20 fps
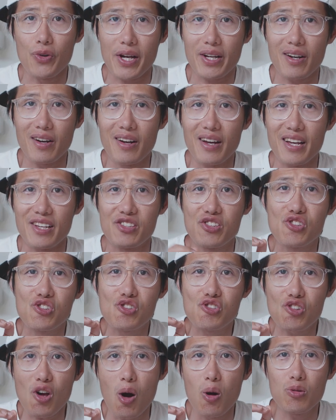flicker is
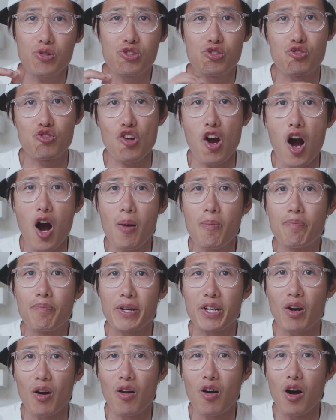so strong
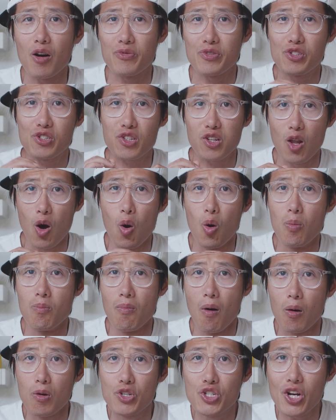because of slow
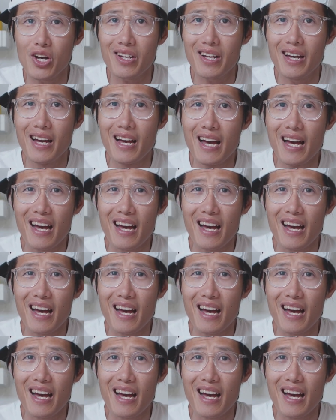motion,